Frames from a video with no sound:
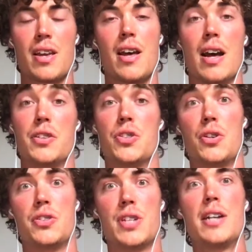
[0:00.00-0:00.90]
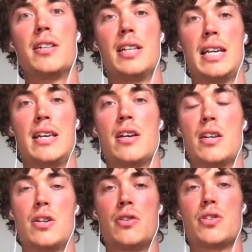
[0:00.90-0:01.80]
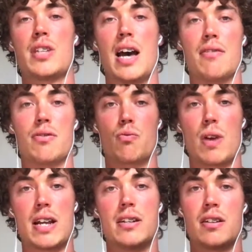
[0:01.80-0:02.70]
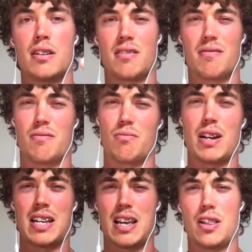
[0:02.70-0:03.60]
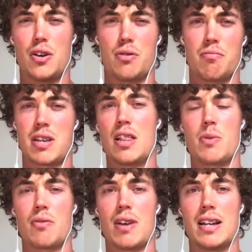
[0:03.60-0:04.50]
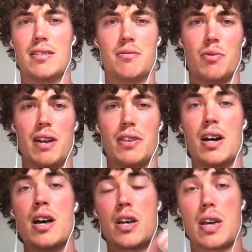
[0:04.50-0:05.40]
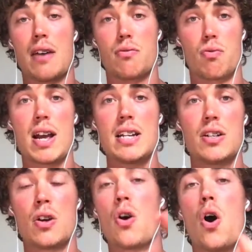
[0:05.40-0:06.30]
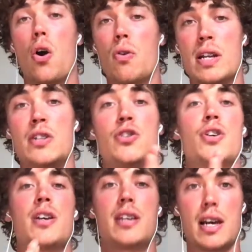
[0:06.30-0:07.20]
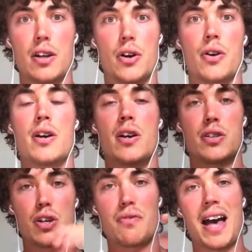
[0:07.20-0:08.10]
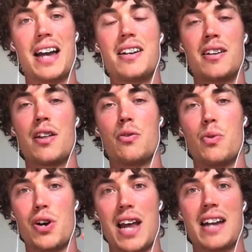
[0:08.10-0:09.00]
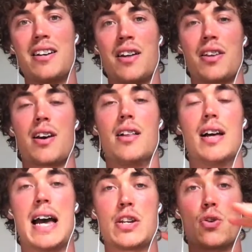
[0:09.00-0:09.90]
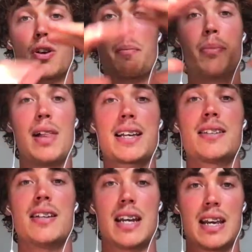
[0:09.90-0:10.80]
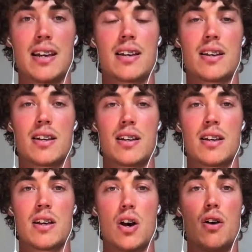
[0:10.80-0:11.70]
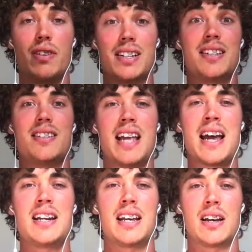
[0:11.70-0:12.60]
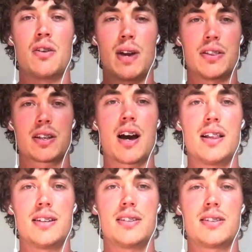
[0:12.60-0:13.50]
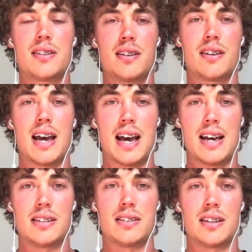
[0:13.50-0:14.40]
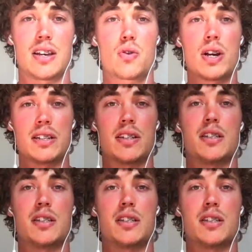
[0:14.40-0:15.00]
And so suddenly you don't just have red, reddy yellow, yellowy red, whatever. You have red, orange, yellow. So you've added another word, added another color, and your complexity of understanding around the colors has increased. It's